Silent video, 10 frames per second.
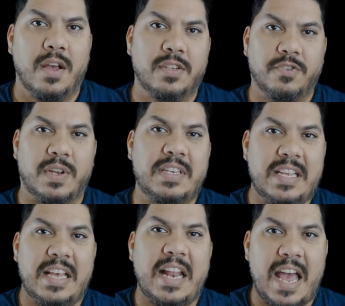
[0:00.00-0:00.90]
So I
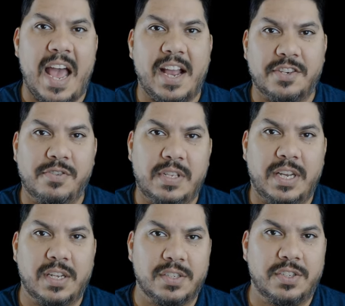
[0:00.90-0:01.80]
did actually
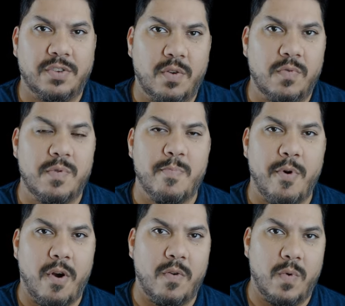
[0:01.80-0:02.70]
consult with
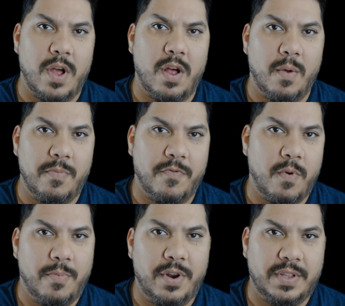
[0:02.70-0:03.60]
Bardwell
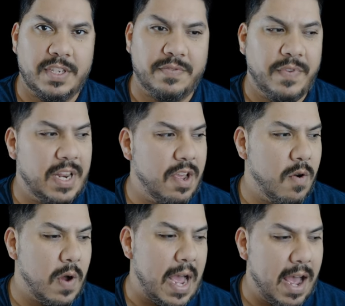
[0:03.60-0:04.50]
before putting this
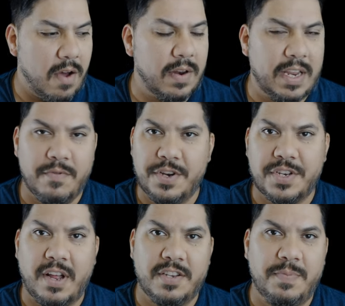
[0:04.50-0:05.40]
video out. He
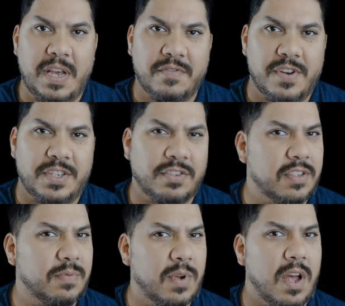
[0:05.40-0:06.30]
reached out to me after he saw
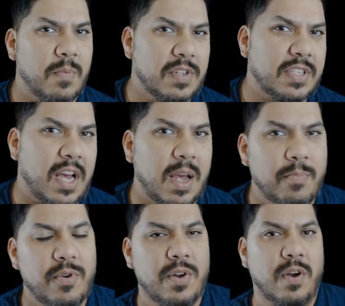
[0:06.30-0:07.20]
some comments I
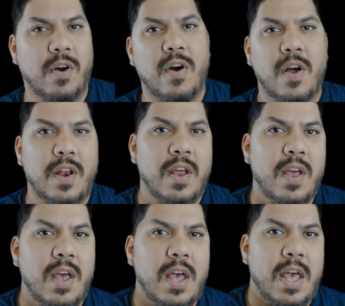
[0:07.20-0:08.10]
put on,
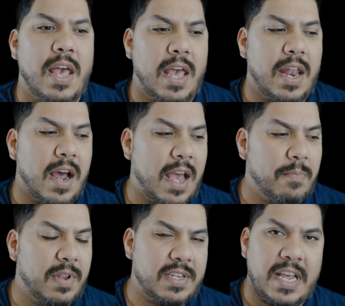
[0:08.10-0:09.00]
and I
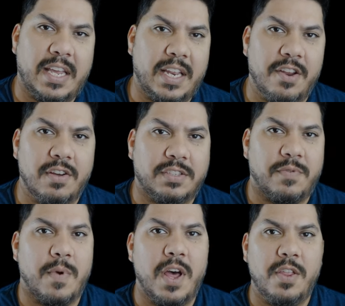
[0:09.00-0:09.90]
had been taking notes
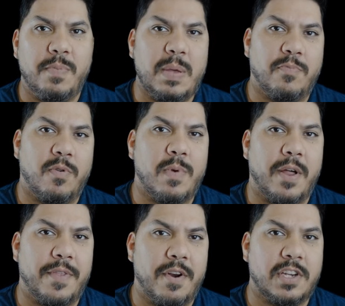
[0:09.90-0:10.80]
from other people
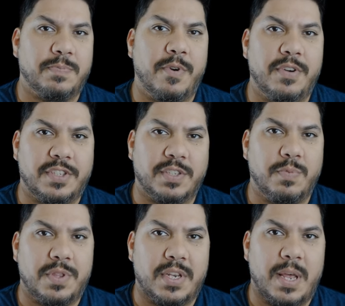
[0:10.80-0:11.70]
about their experiences
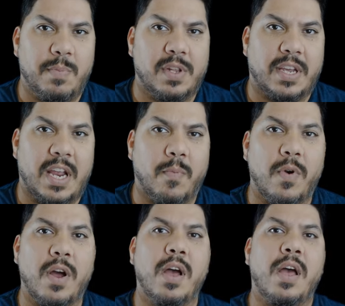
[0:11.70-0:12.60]
with the Nebula
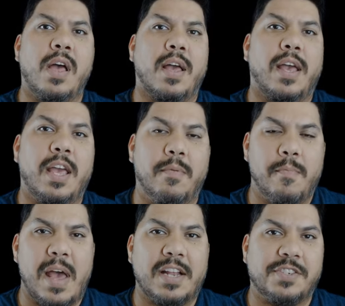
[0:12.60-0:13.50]
camera. It
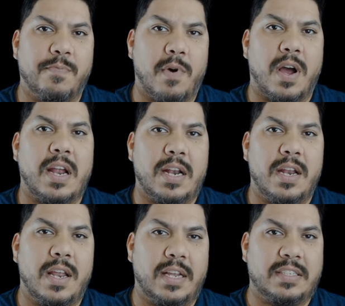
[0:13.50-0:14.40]
matched
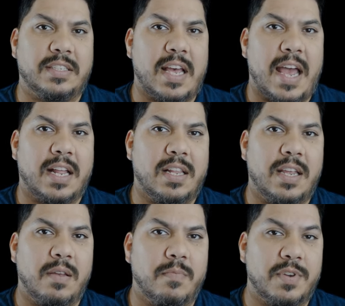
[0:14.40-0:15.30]
mine
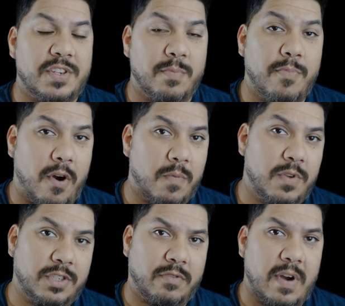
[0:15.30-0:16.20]
exactly, but to
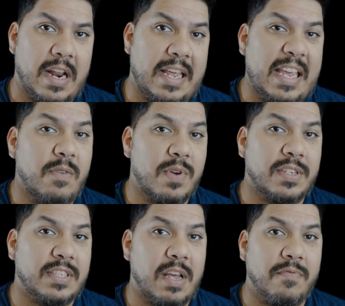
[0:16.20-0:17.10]
Bardwell's credit, he went
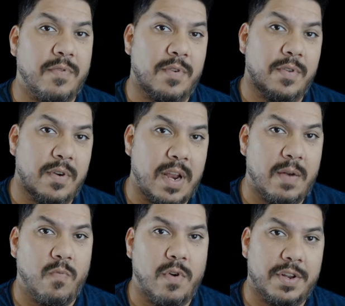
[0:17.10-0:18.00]
a step further
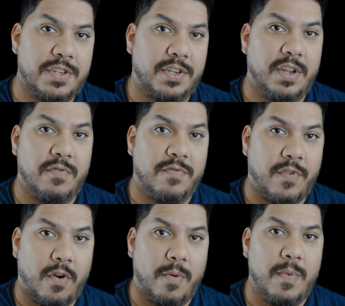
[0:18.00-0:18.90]
and wanted
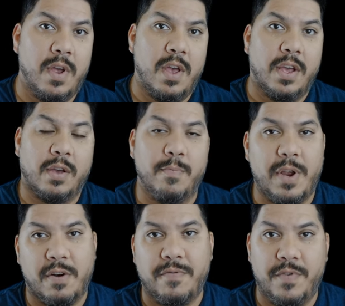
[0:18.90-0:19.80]
to
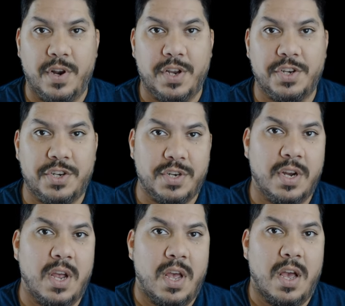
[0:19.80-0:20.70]
compare footage
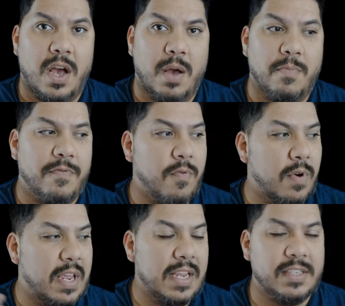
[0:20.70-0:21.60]

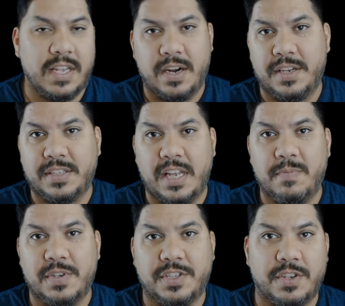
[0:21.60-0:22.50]
before he said any
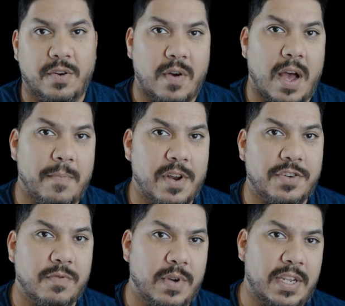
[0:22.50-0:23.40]
statements. So I'm not
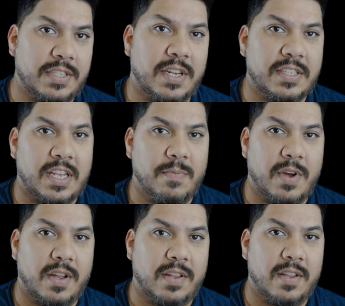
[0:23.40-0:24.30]
sure what he's gonna say
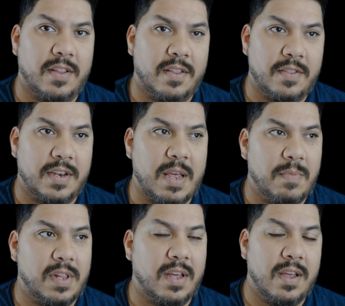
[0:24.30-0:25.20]
about the
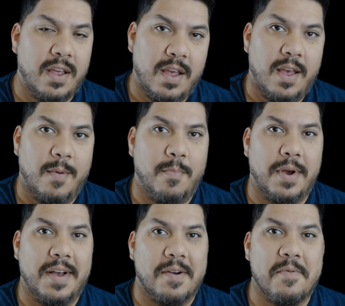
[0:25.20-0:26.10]
Nebula,
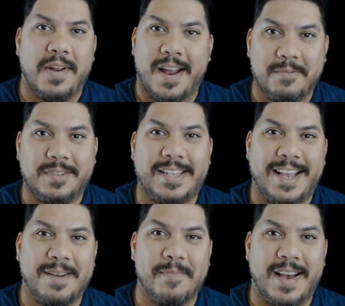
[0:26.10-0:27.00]
but what I'm
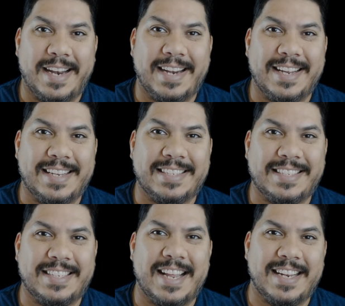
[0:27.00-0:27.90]
saying about it
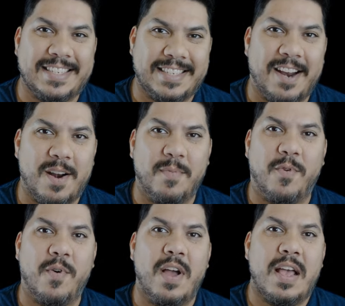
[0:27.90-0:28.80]
is that it's
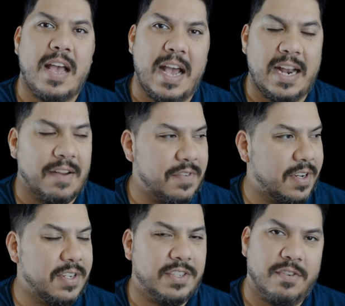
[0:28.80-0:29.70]
terrible, and after
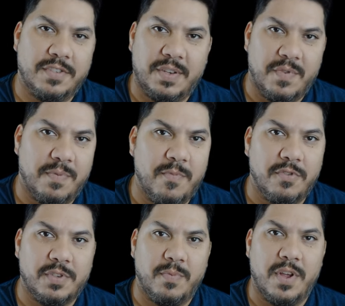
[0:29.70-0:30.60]
consulting with
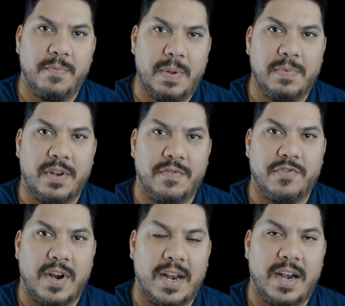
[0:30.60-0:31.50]
multiple other people that have
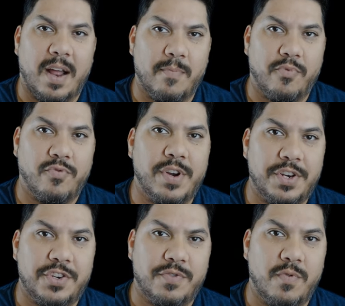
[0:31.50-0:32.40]
tried it, I'm pretty
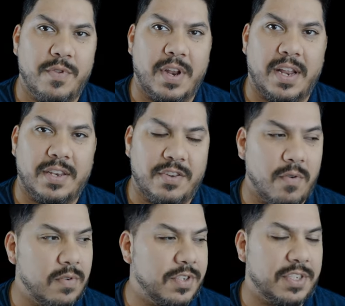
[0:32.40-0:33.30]
sure that I
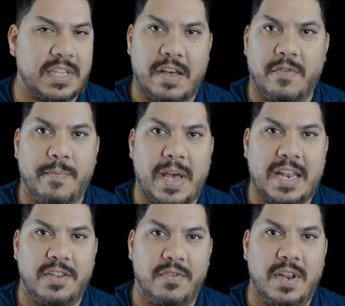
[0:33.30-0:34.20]
don't just have a
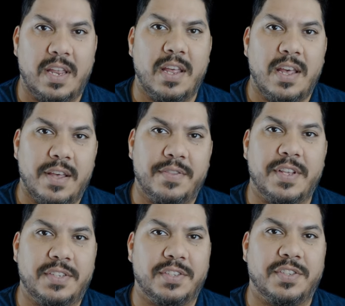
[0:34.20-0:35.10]
bad unit.
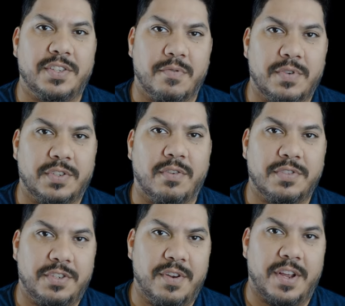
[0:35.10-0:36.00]
This is the
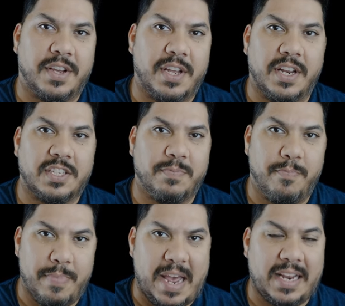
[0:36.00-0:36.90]
results unit can
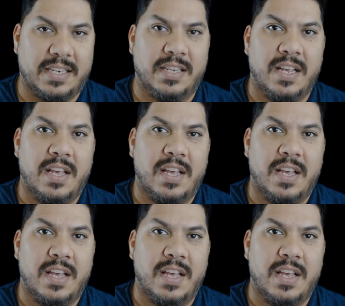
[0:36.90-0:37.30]
expect.